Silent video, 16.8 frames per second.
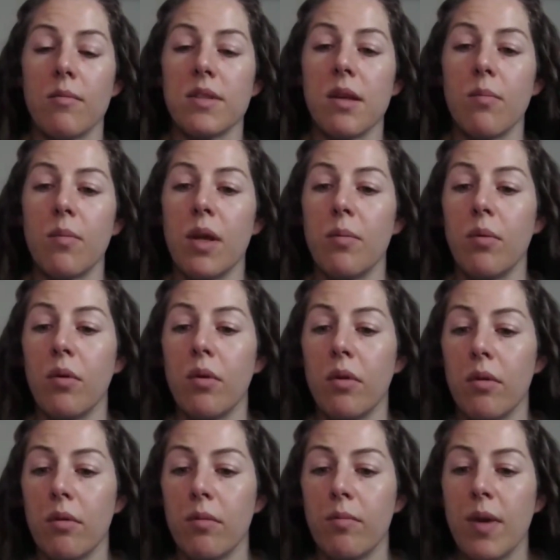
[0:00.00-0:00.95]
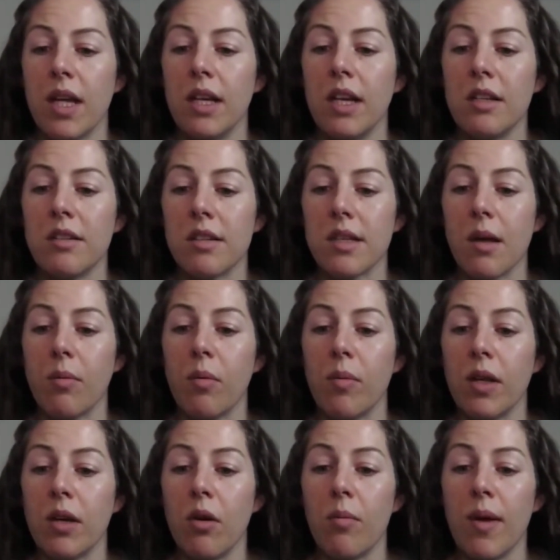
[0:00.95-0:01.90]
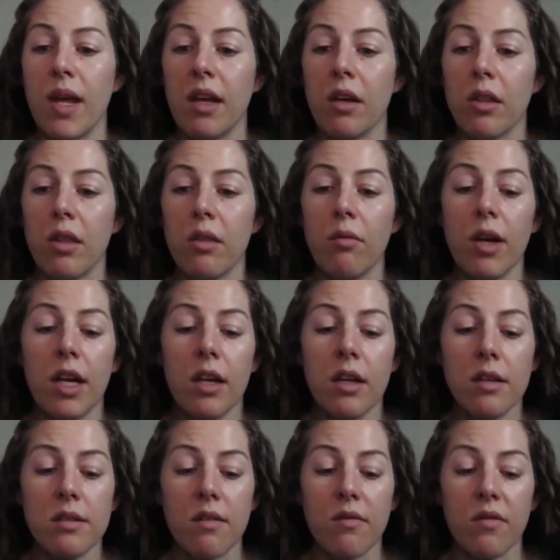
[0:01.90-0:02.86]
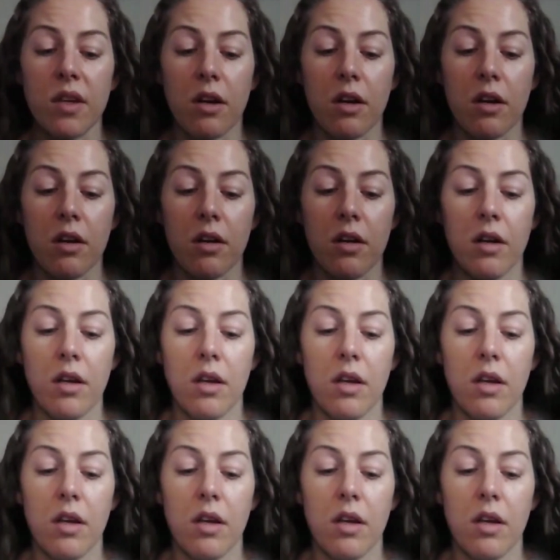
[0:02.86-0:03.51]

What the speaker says: Some people may need to supplement omega-3s if they're,